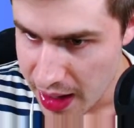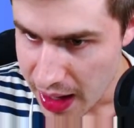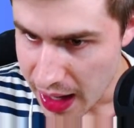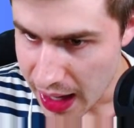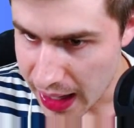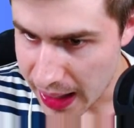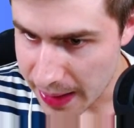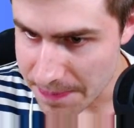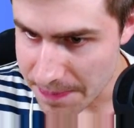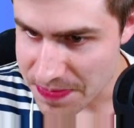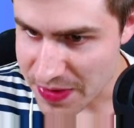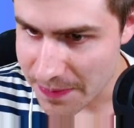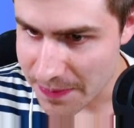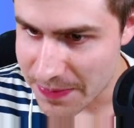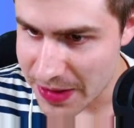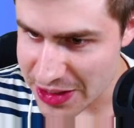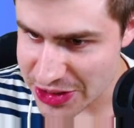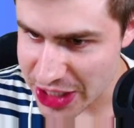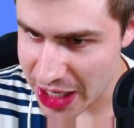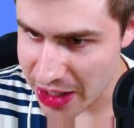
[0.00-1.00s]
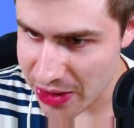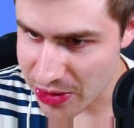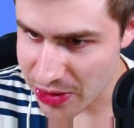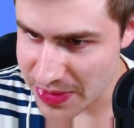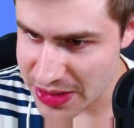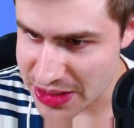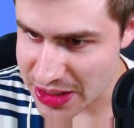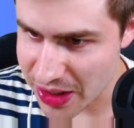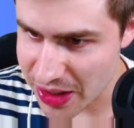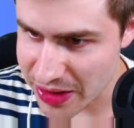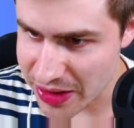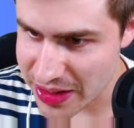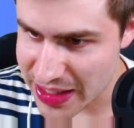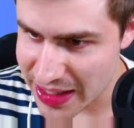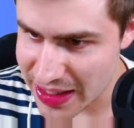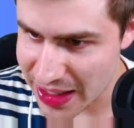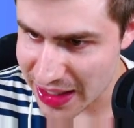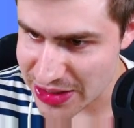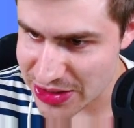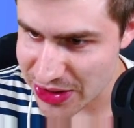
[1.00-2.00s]
Best channel, Mr. The
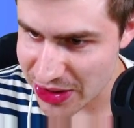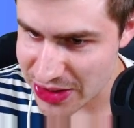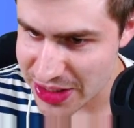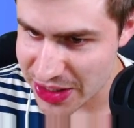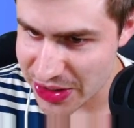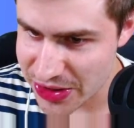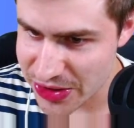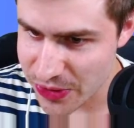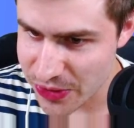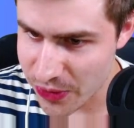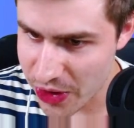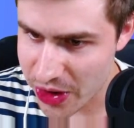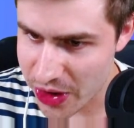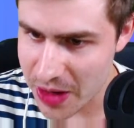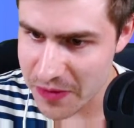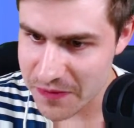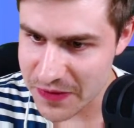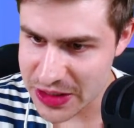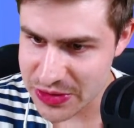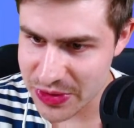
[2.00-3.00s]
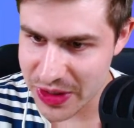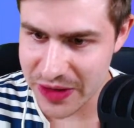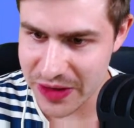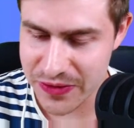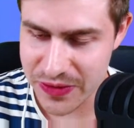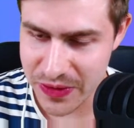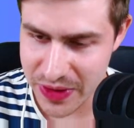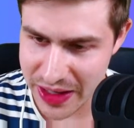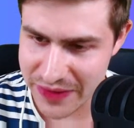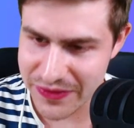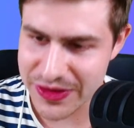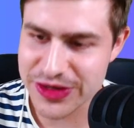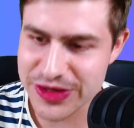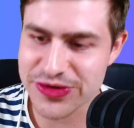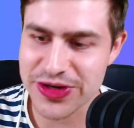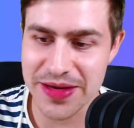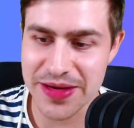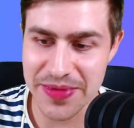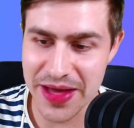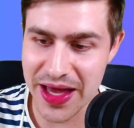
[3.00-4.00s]
deadlines last year did work. Hopefully 20 every
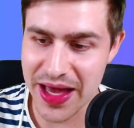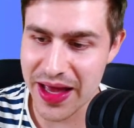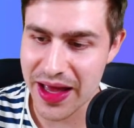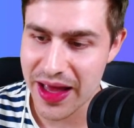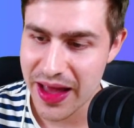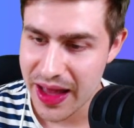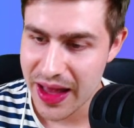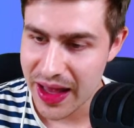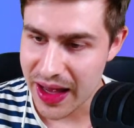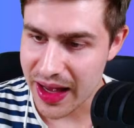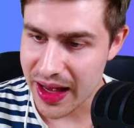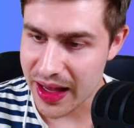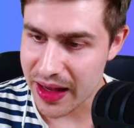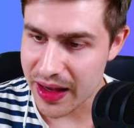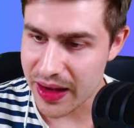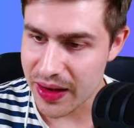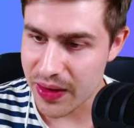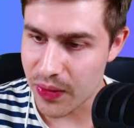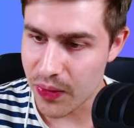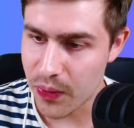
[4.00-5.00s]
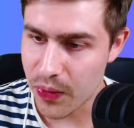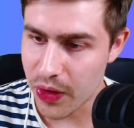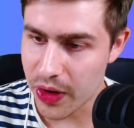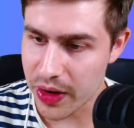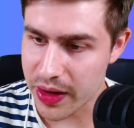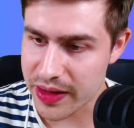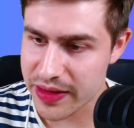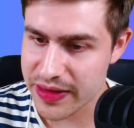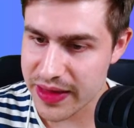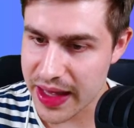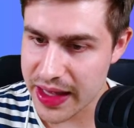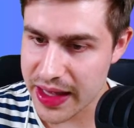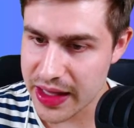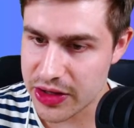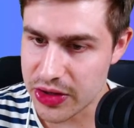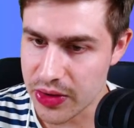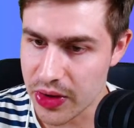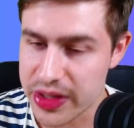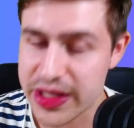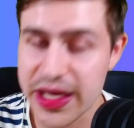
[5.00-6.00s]
stream, yeah. Work,
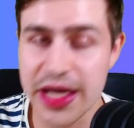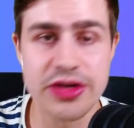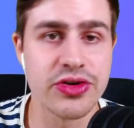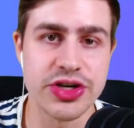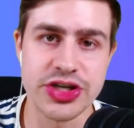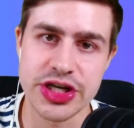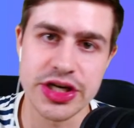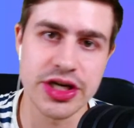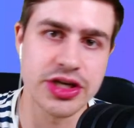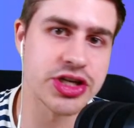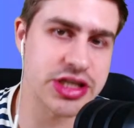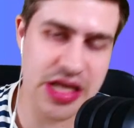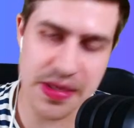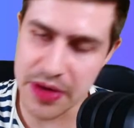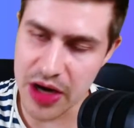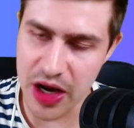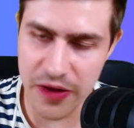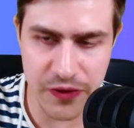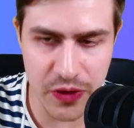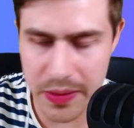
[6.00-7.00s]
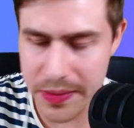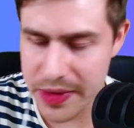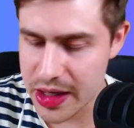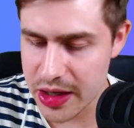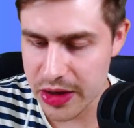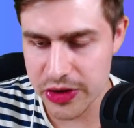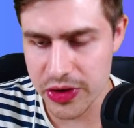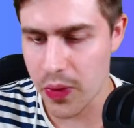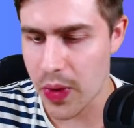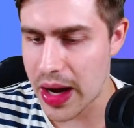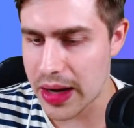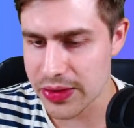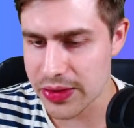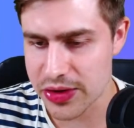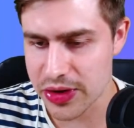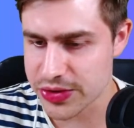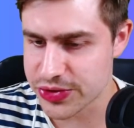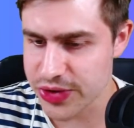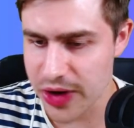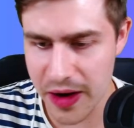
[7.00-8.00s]
thank you. Okay, Dorichi, just let me know if you want me to do a
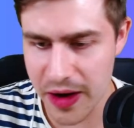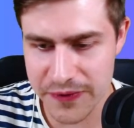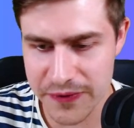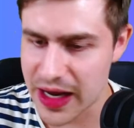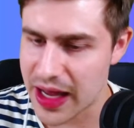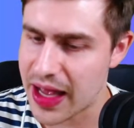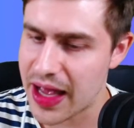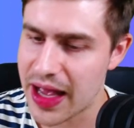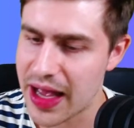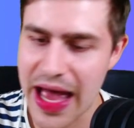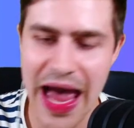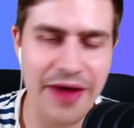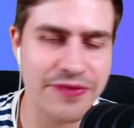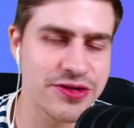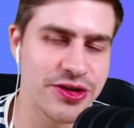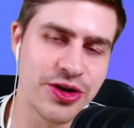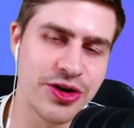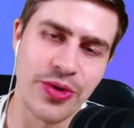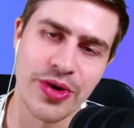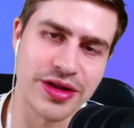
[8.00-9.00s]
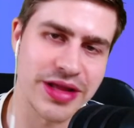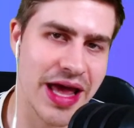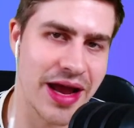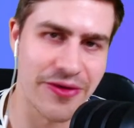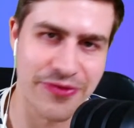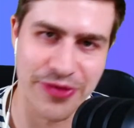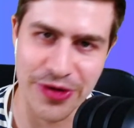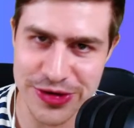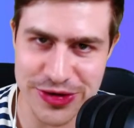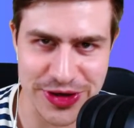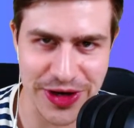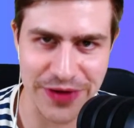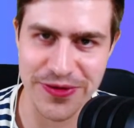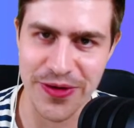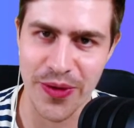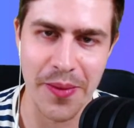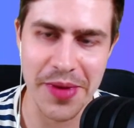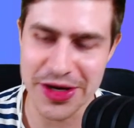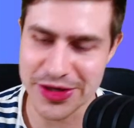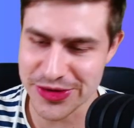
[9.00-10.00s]
wildcard draft. I have to do one on the anniversary if
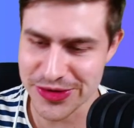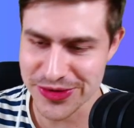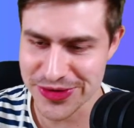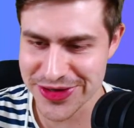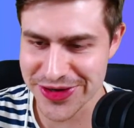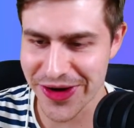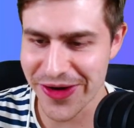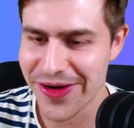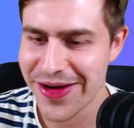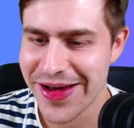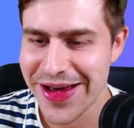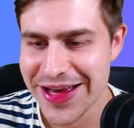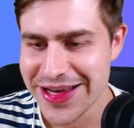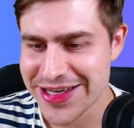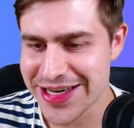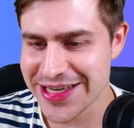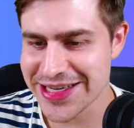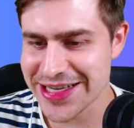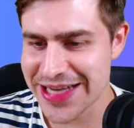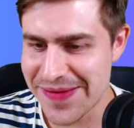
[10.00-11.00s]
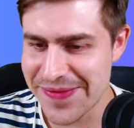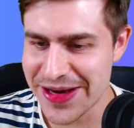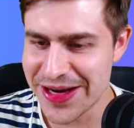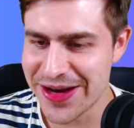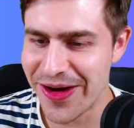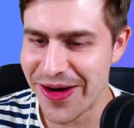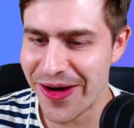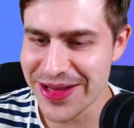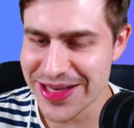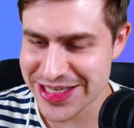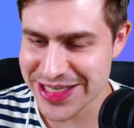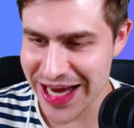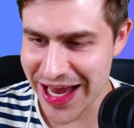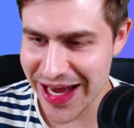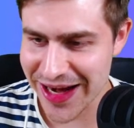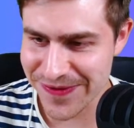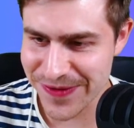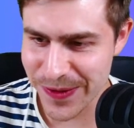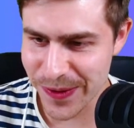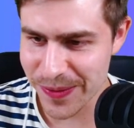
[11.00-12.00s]
you want me to. So just let me know in
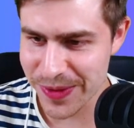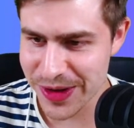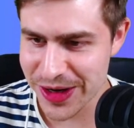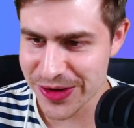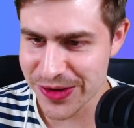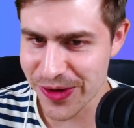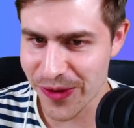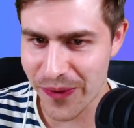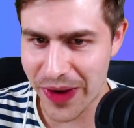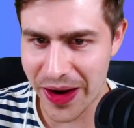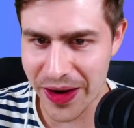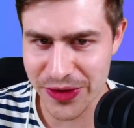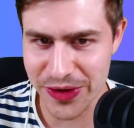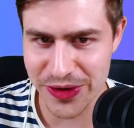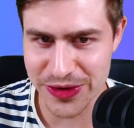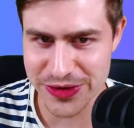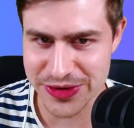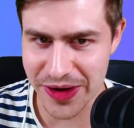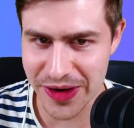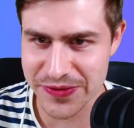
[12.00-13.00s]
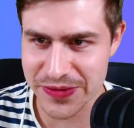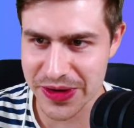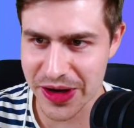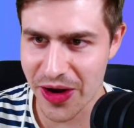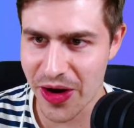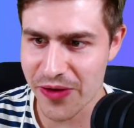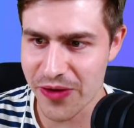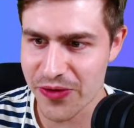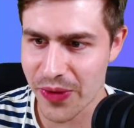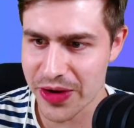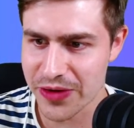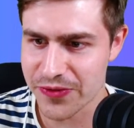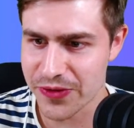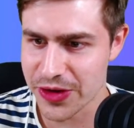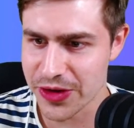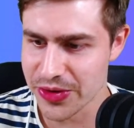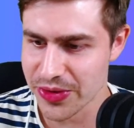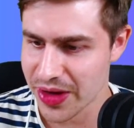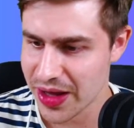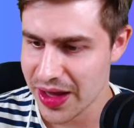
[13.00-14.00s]
chat if you want me to do a wildcard draft and go over one
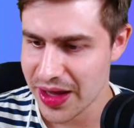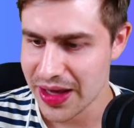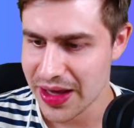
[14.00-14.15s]
for you.